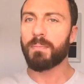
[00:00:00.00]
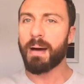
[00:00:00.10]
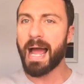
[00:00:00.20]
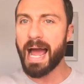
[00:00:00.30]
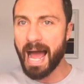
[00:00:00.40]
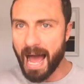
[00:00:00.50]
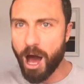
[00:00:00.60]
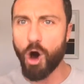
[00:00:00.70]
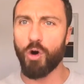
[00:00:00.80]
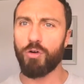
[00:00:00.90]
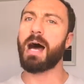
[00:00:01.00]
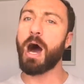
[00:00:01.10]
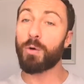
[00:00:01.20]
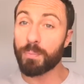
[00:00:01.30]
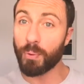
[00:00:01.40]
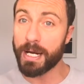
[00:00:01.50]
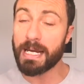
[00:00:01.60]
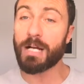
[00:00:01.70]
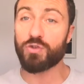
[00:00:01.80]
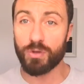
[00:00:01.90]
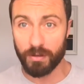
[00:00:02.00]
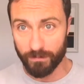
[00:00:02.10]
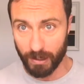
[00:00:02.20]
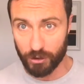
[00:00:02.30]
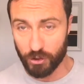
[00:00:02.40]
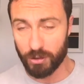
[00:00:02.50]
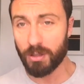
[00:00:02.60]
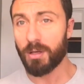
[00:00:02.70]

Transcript: by how our brain actually functions.